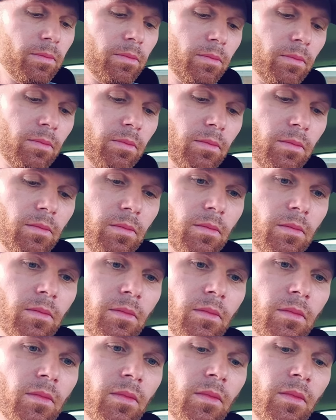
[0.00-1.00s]
Try call
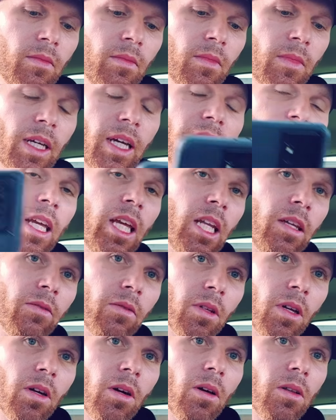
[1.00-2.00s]
again. I can't
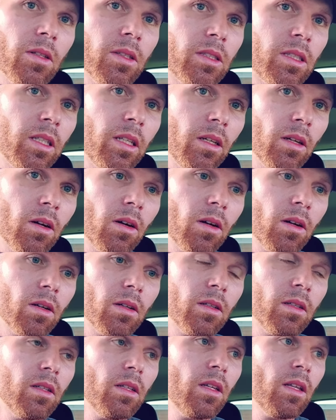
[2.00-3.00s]
even call the city hall.